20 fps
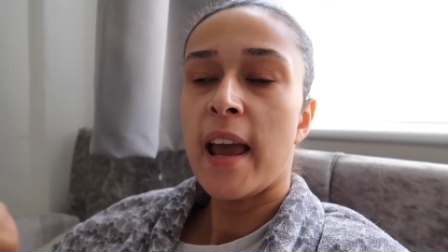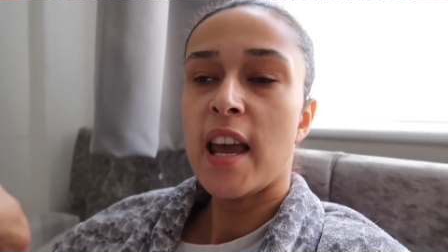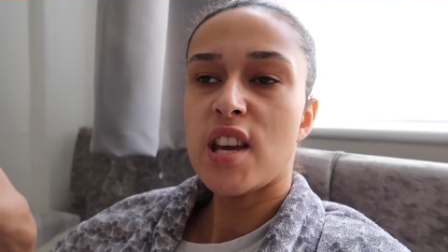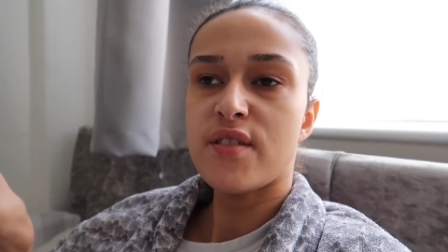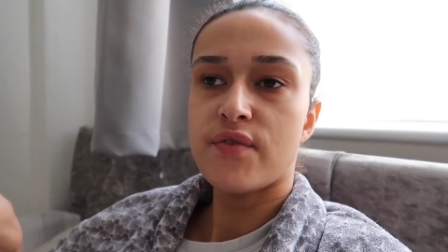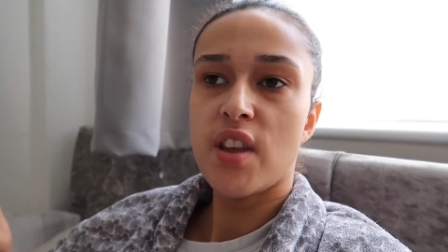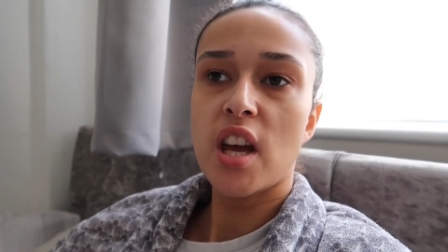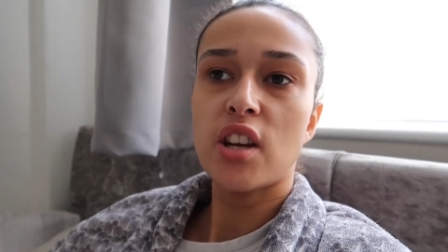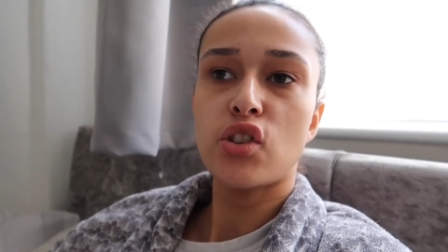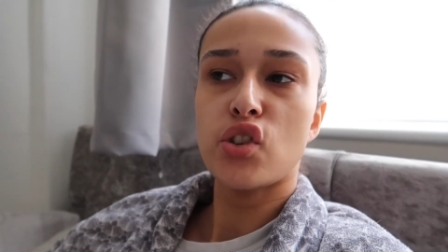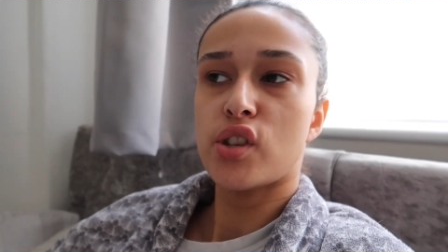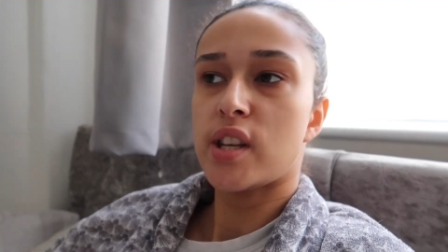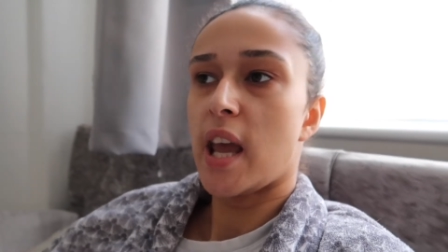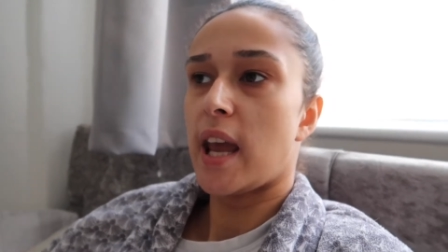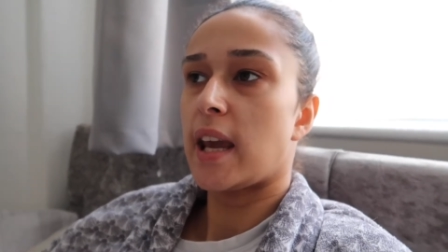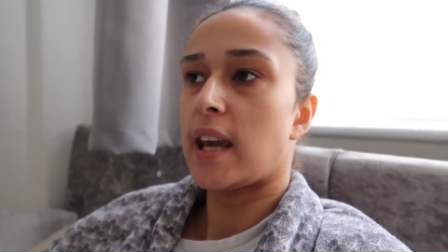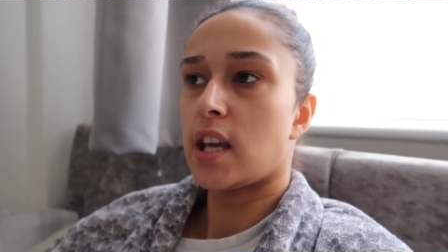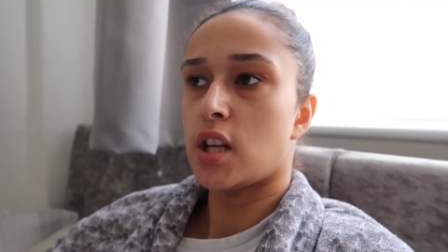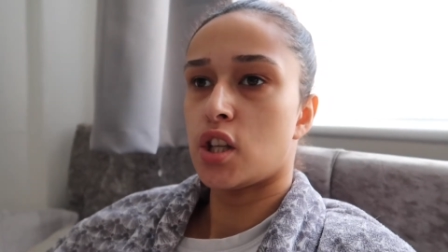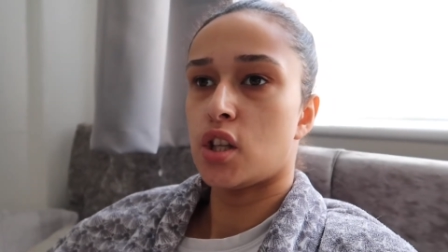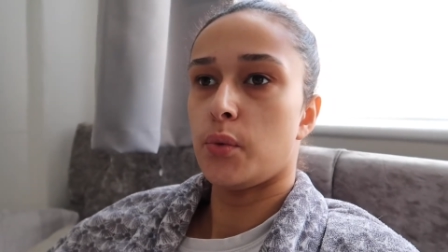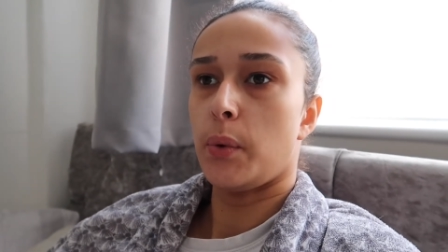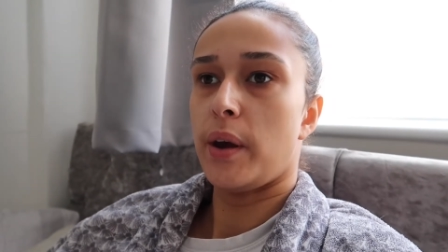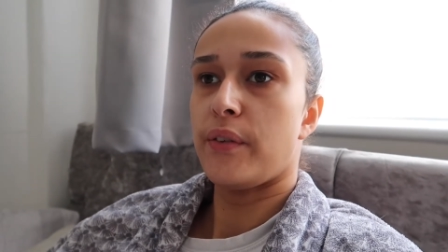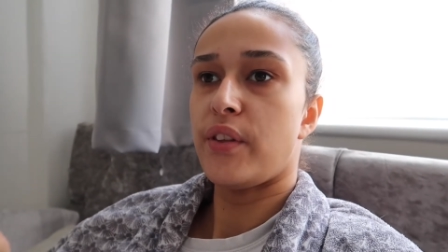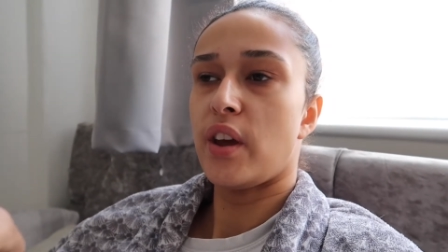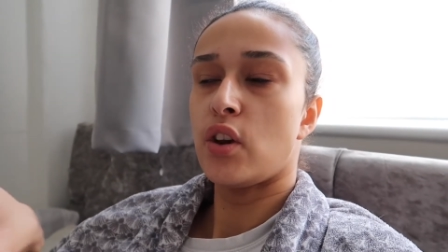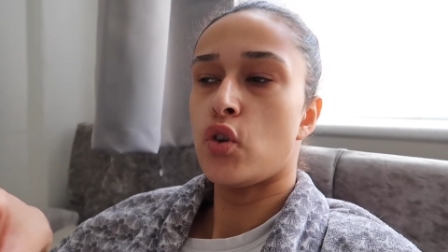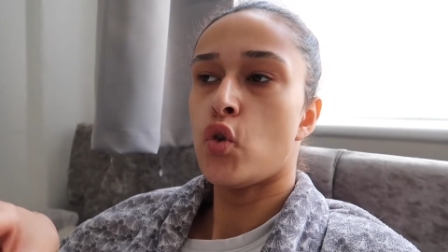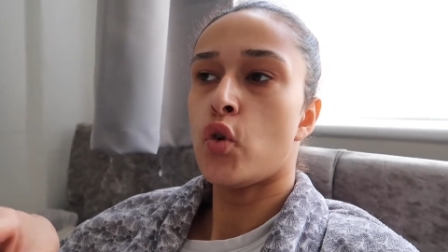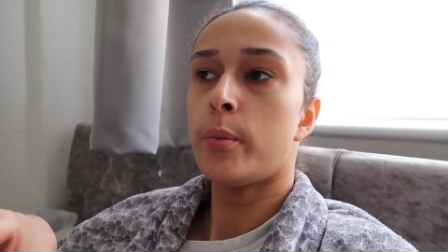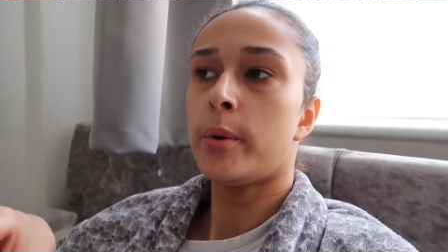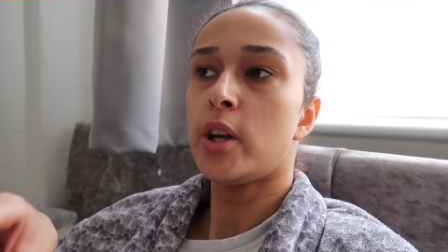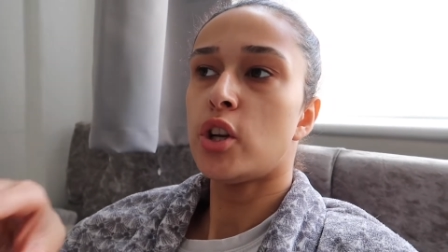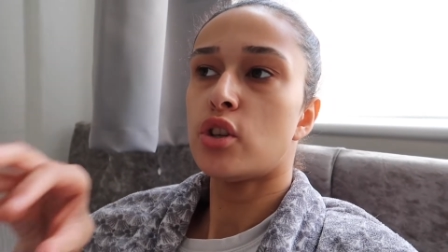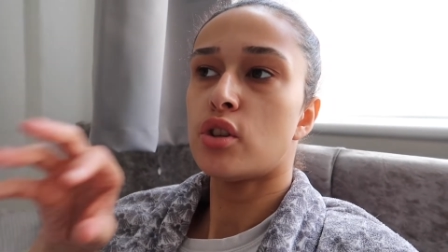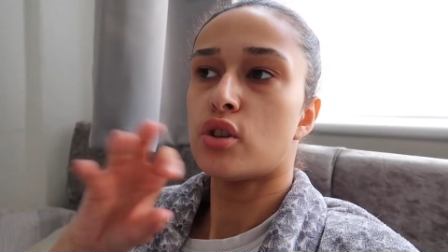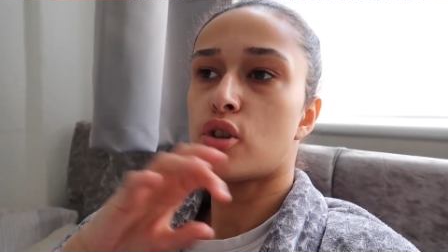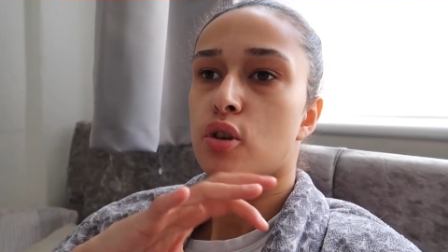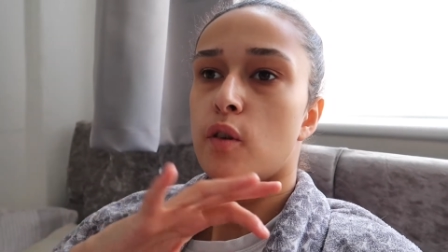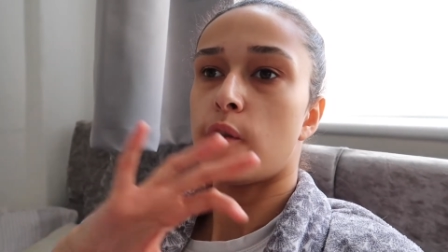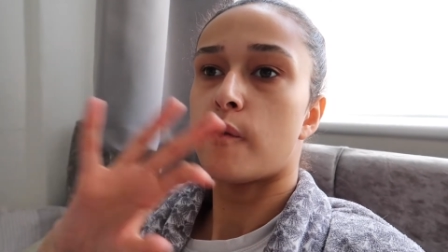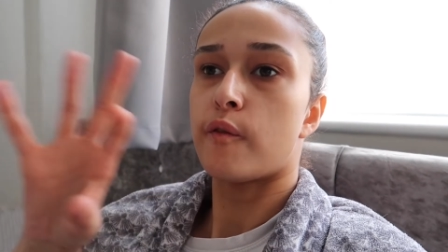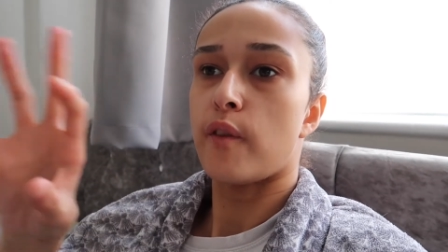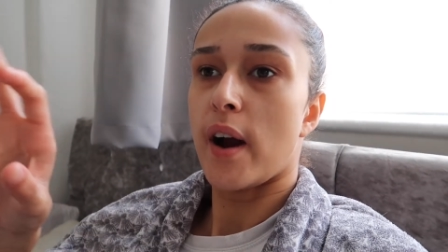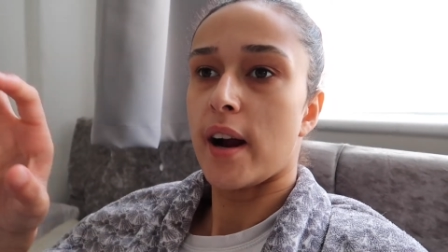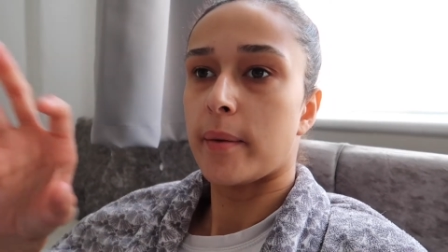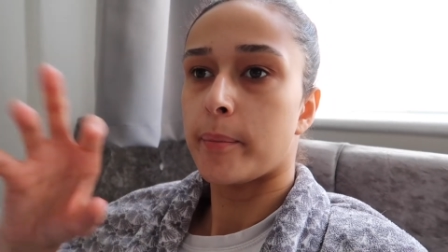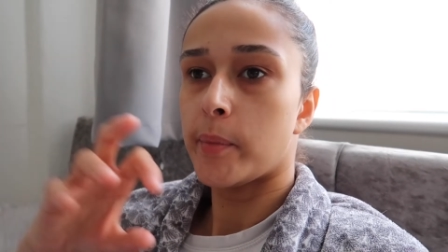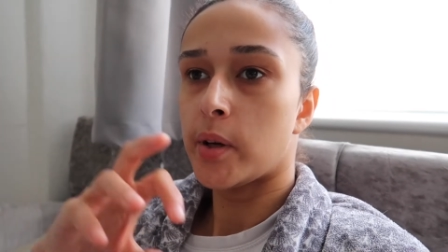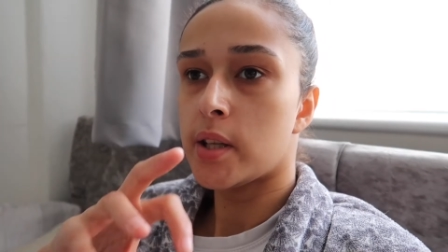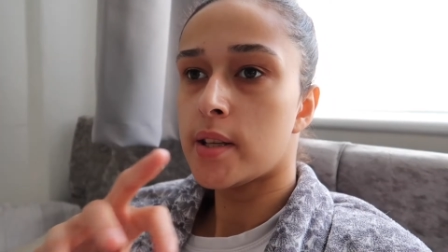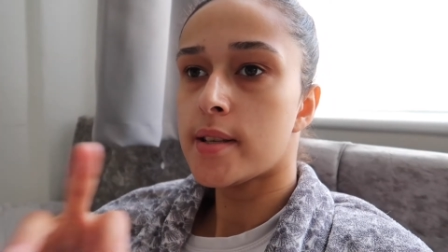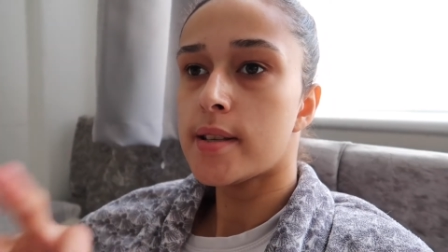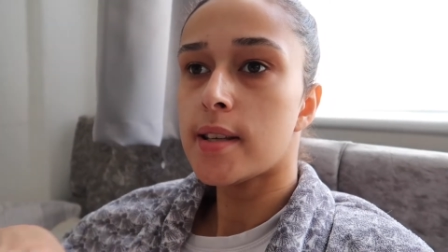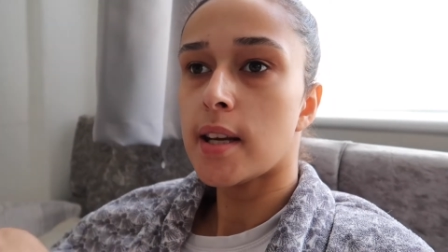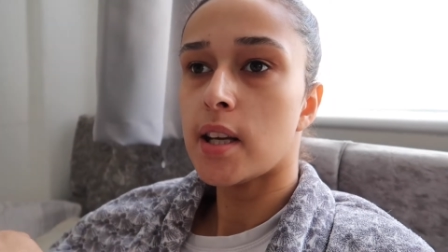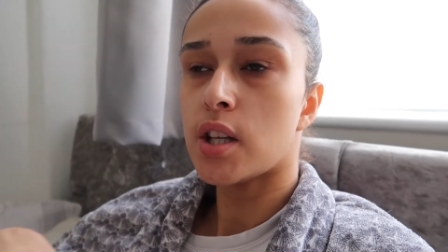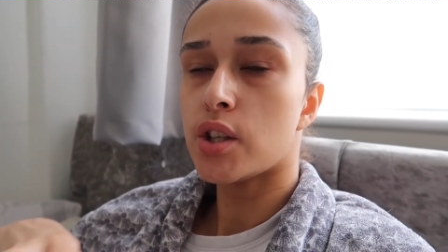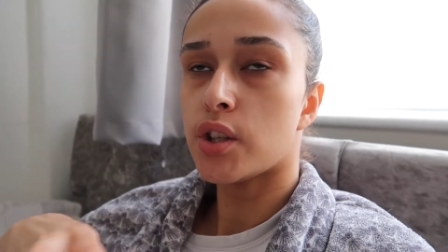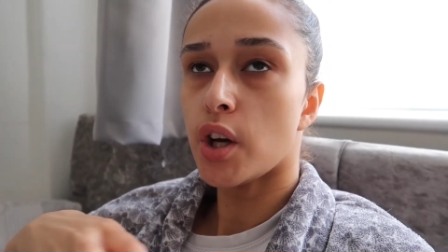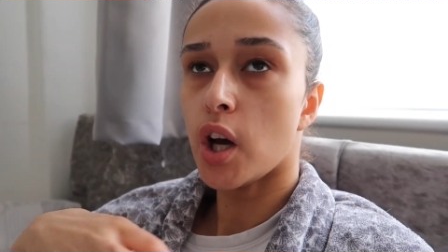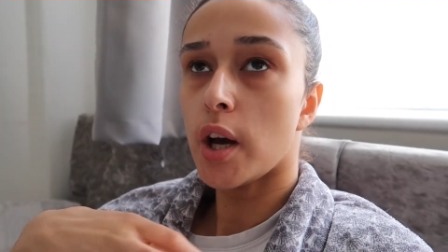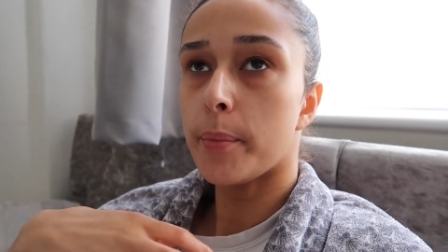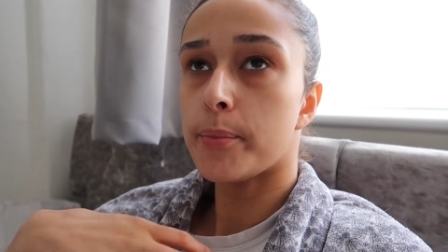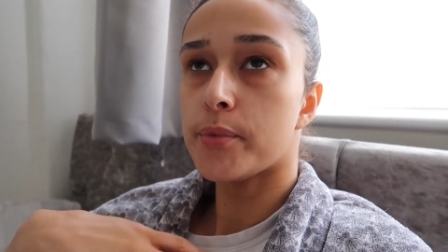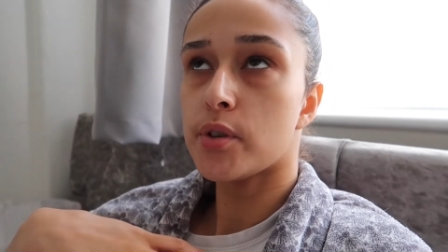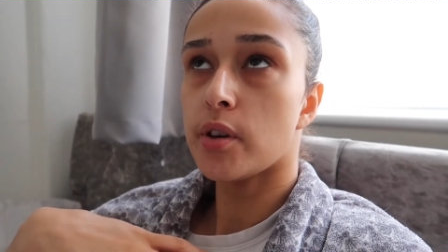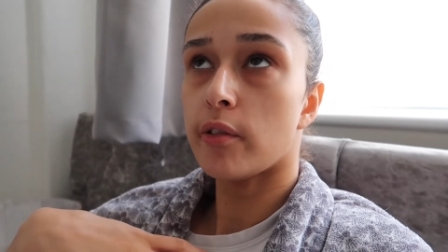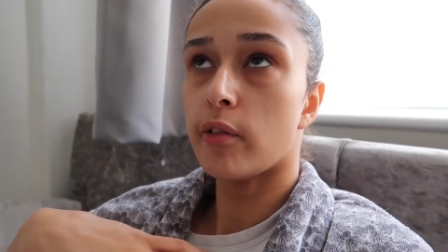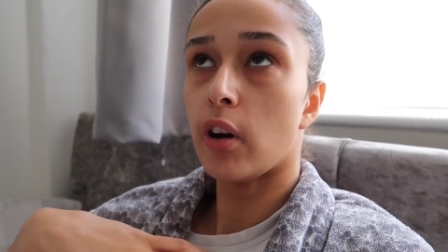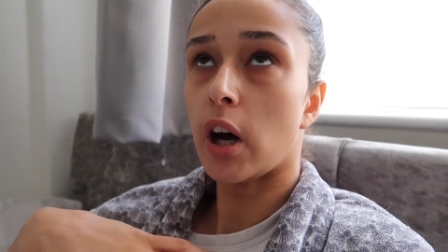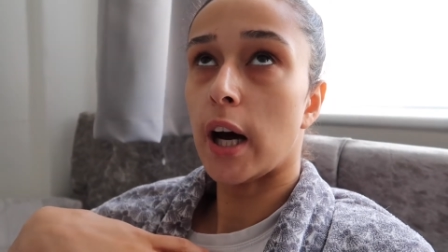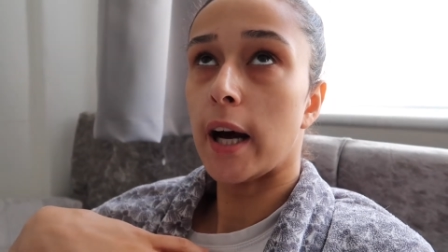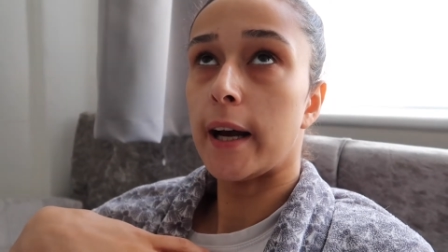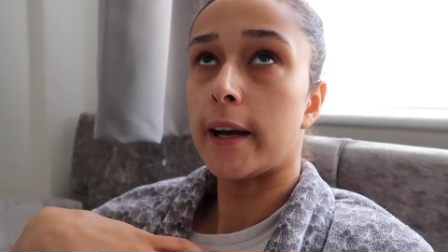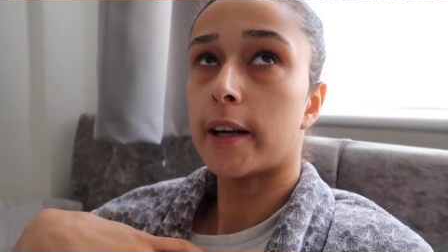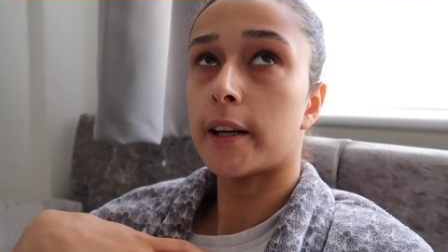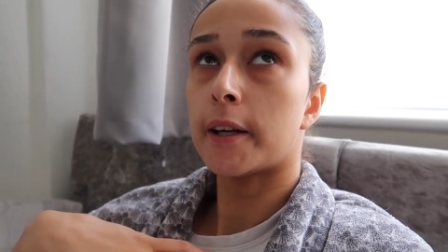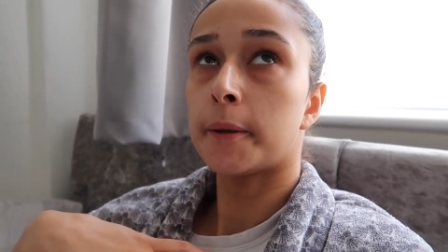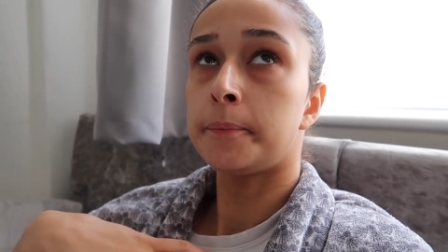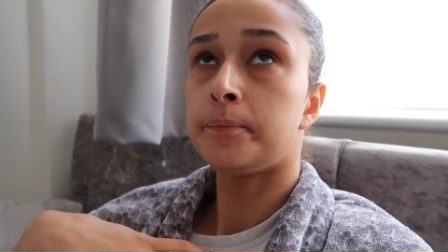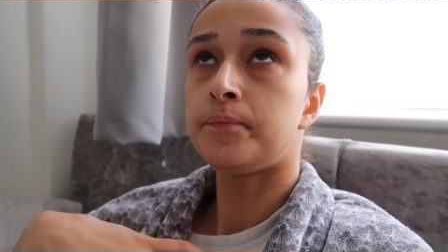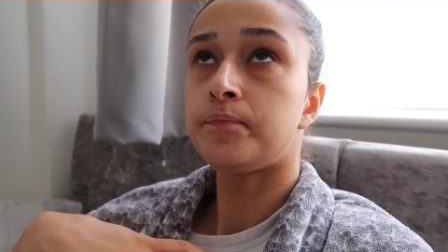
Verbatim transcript: if they're just getting into it they normally just do fragments in terms of like